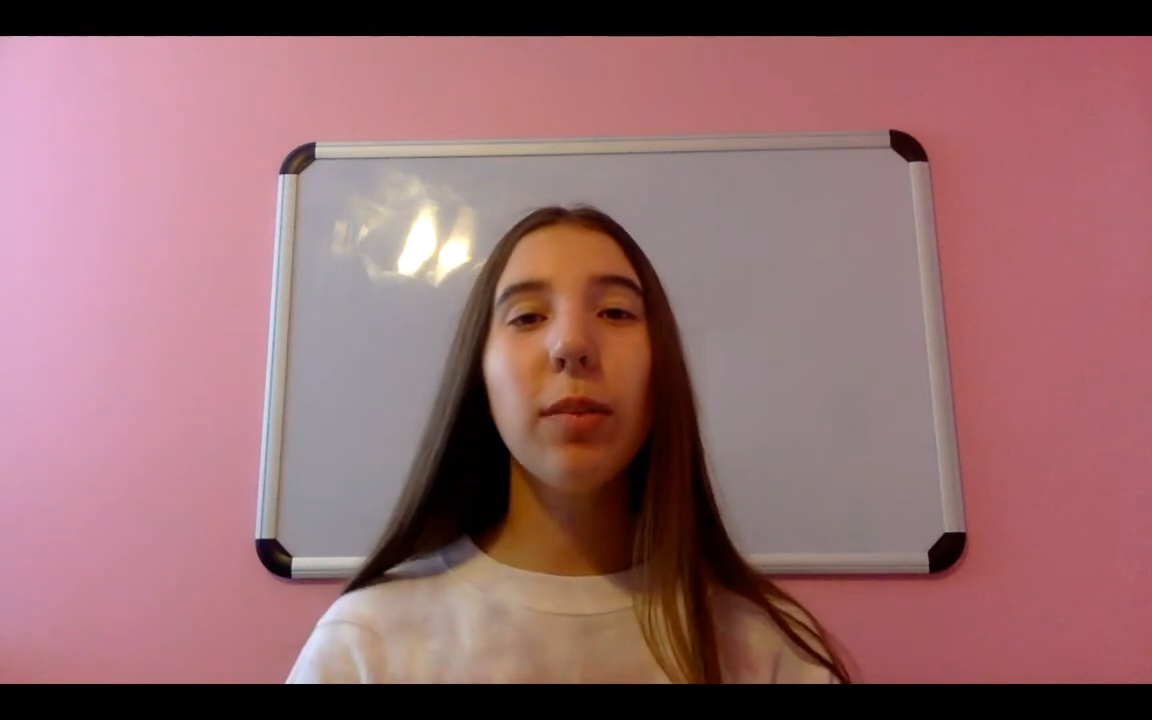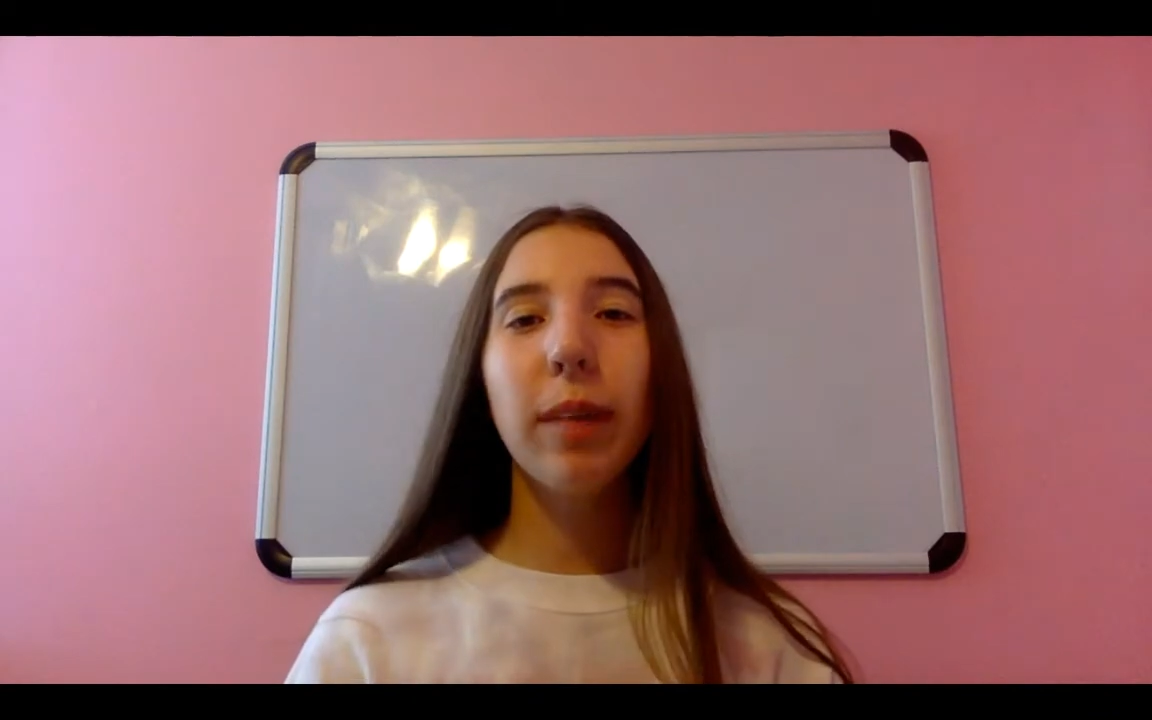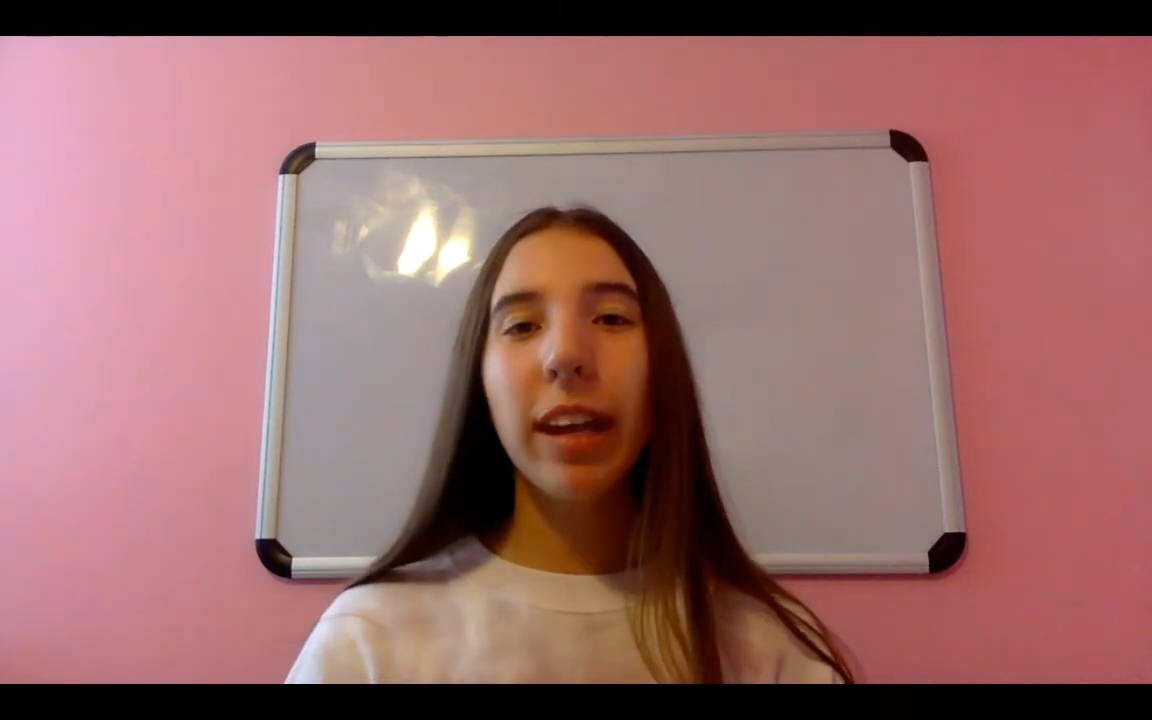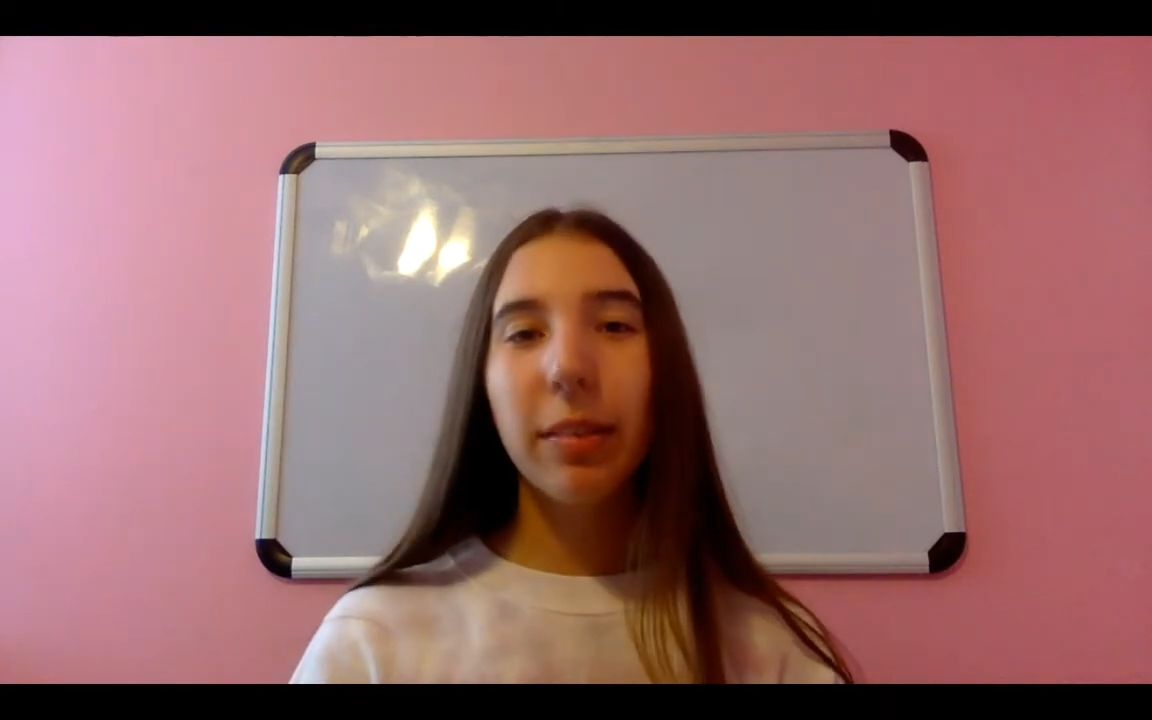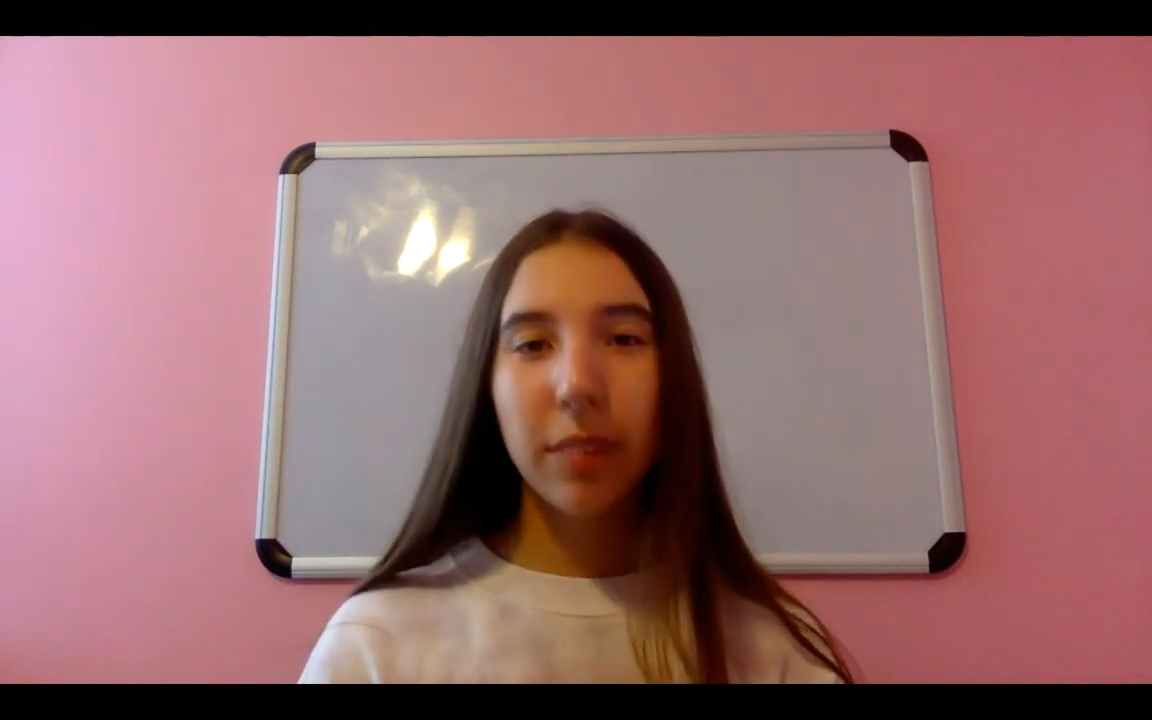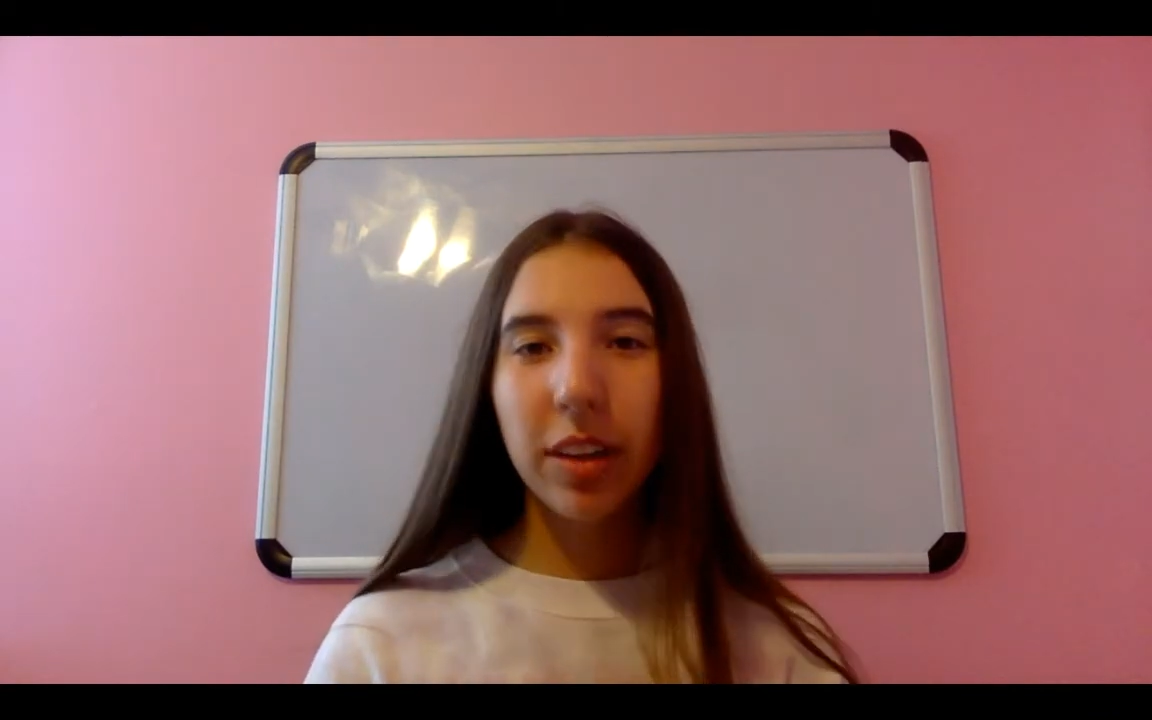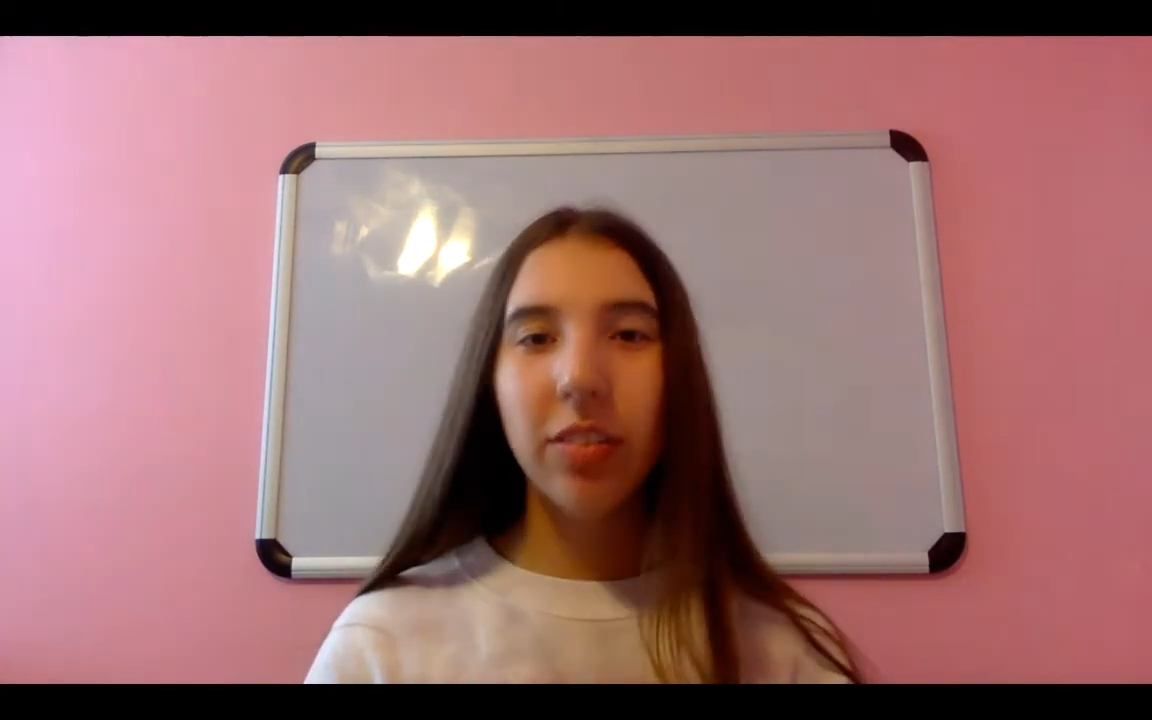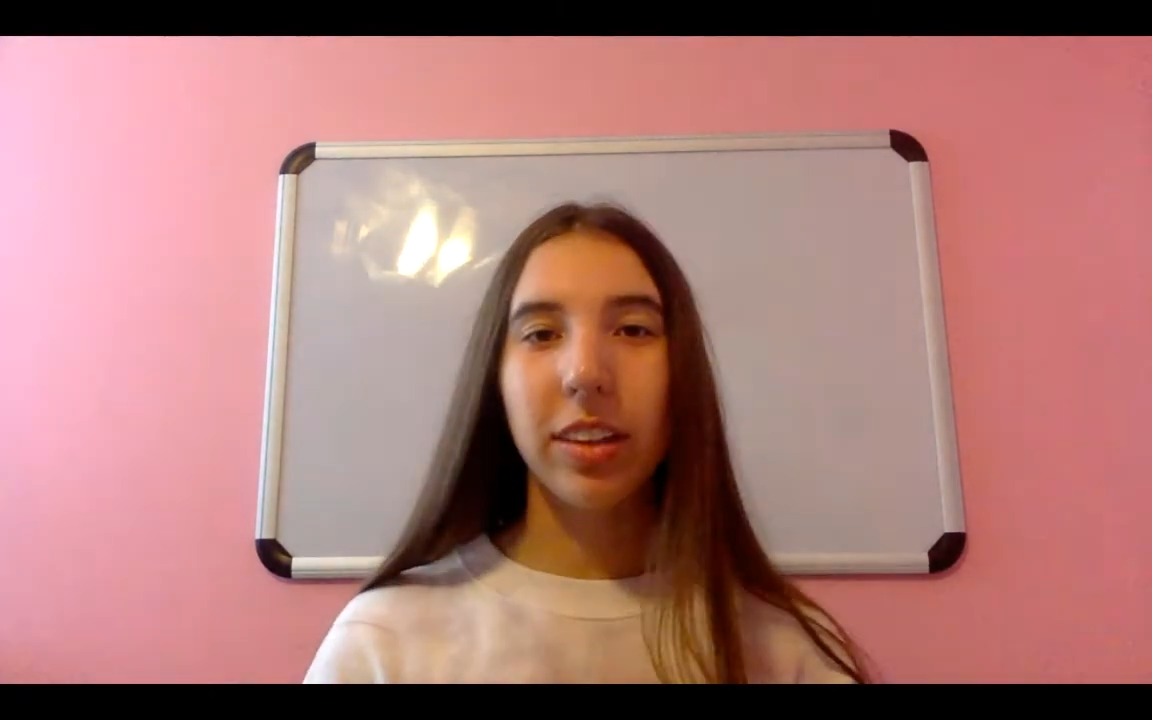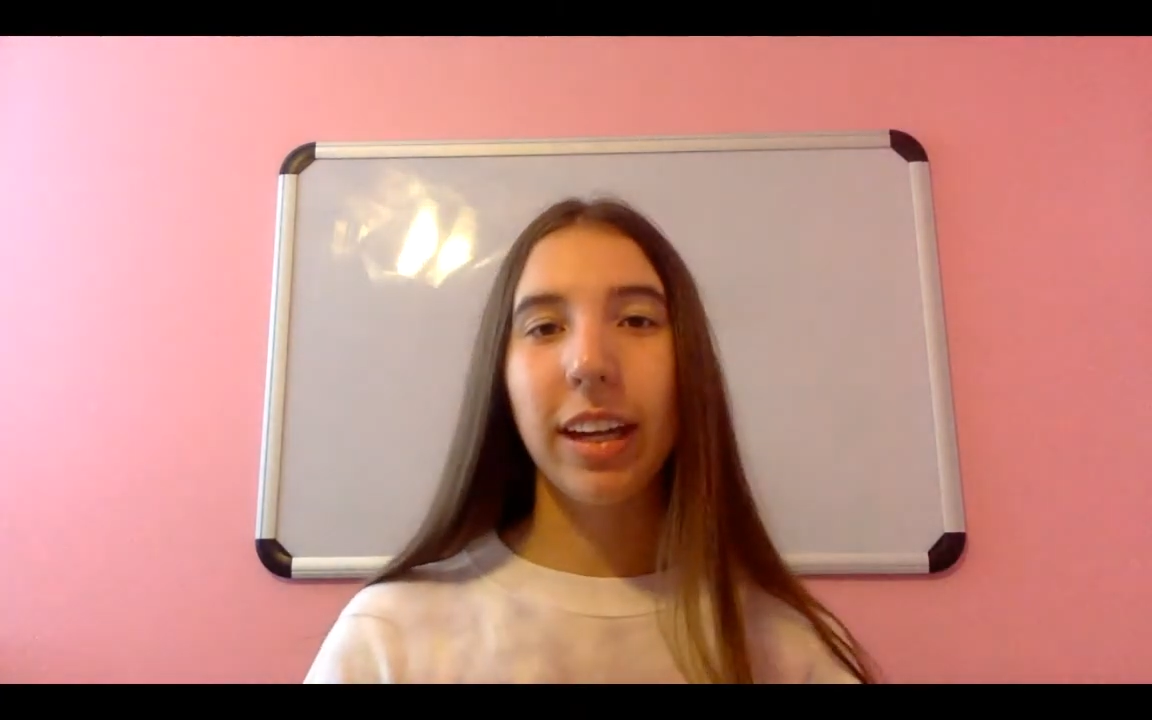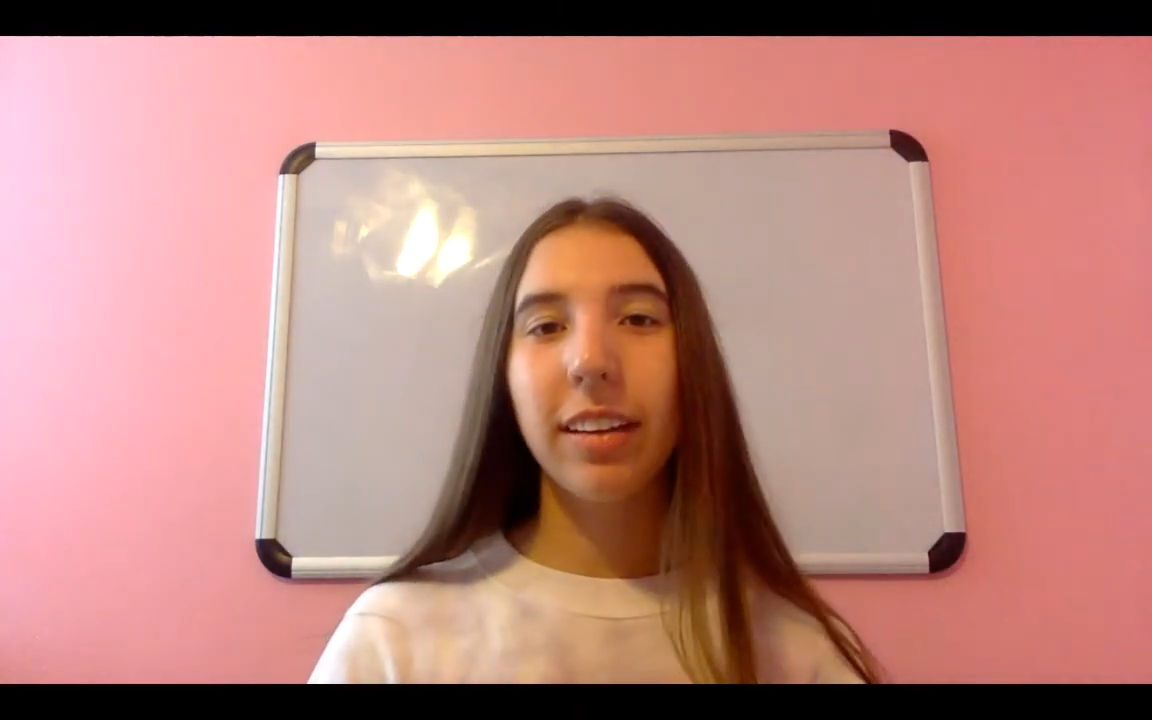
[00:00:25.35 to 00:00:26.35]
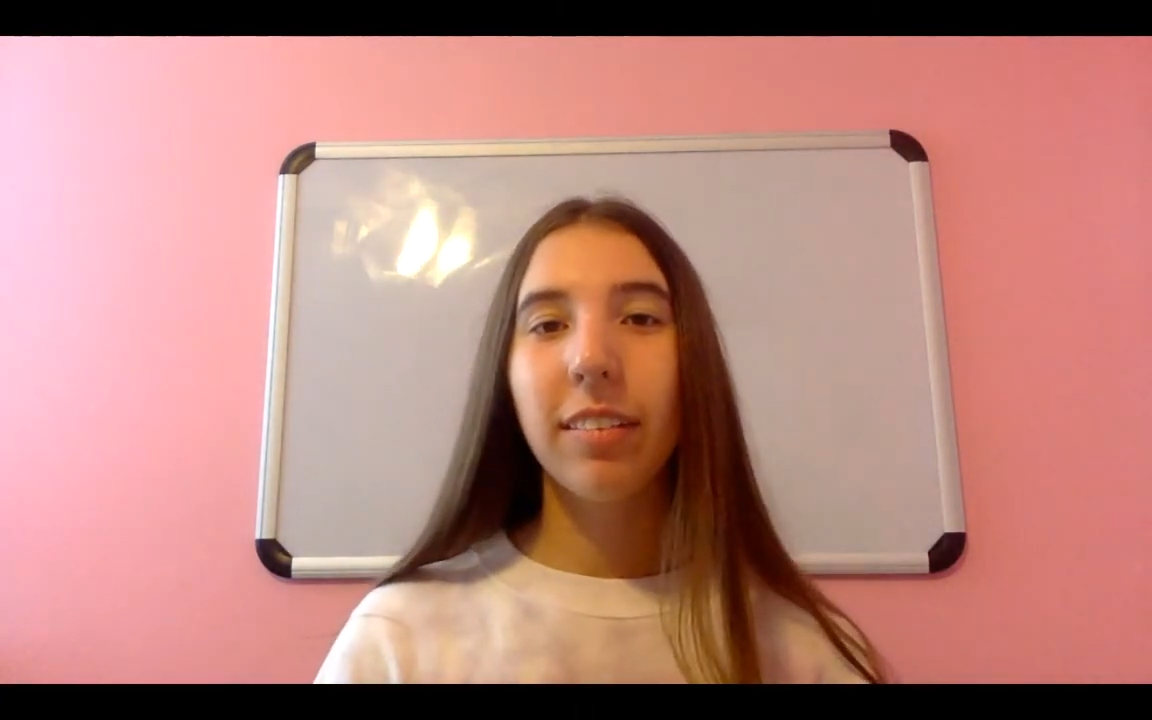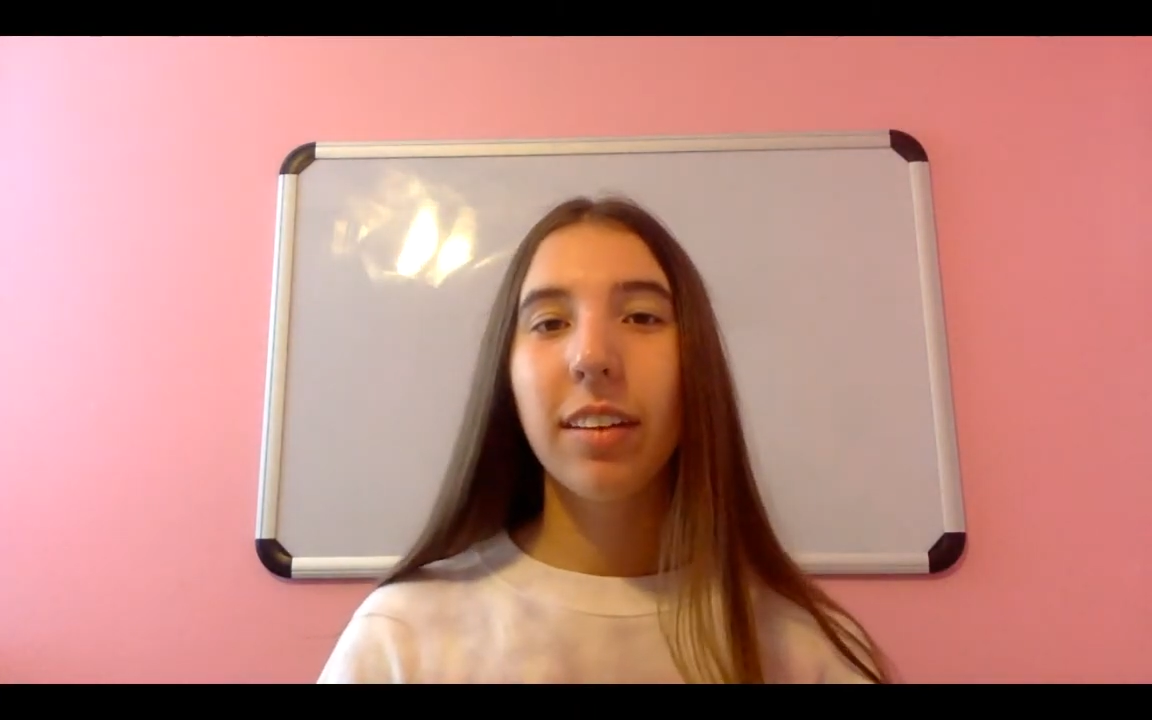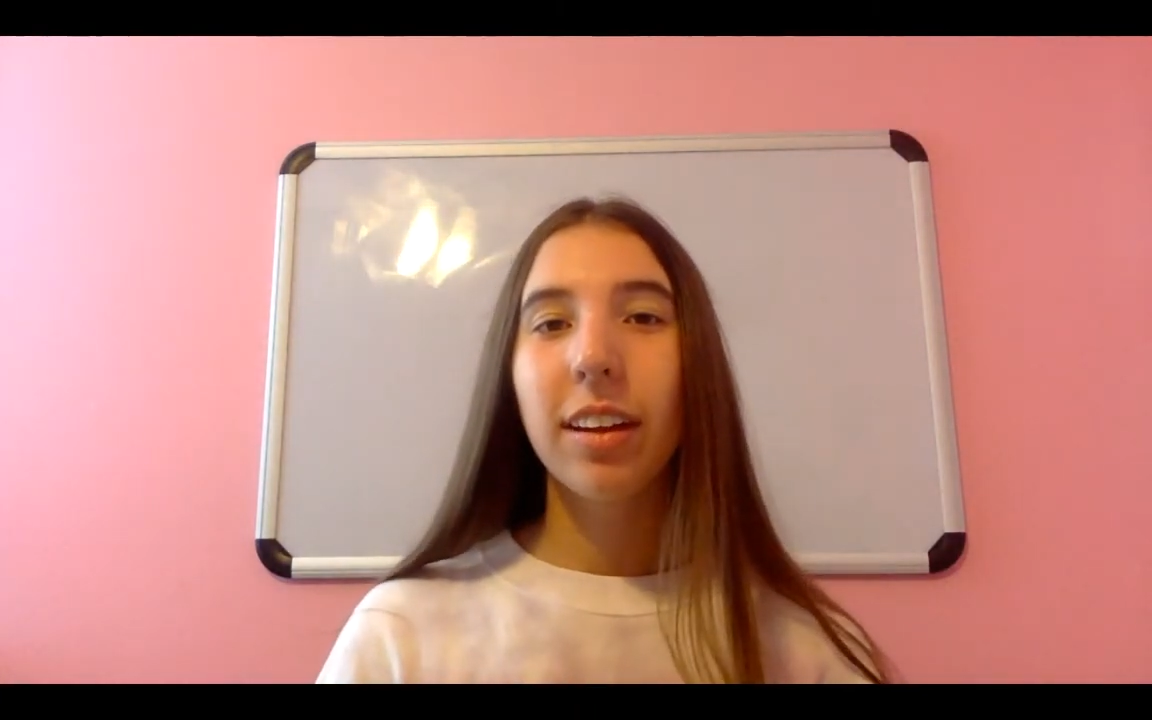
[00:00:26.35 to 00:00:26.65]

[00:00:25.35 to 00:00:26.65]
make music.